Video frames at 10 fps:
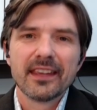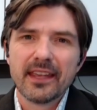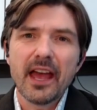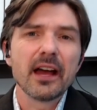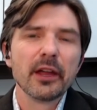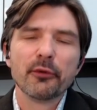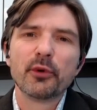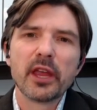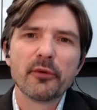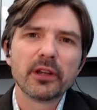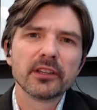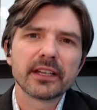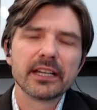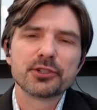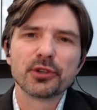Yeah, if we look
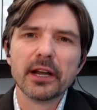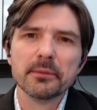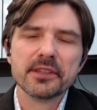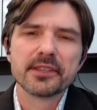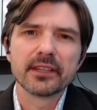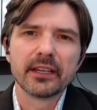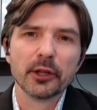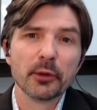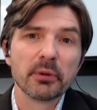at trends, you know, the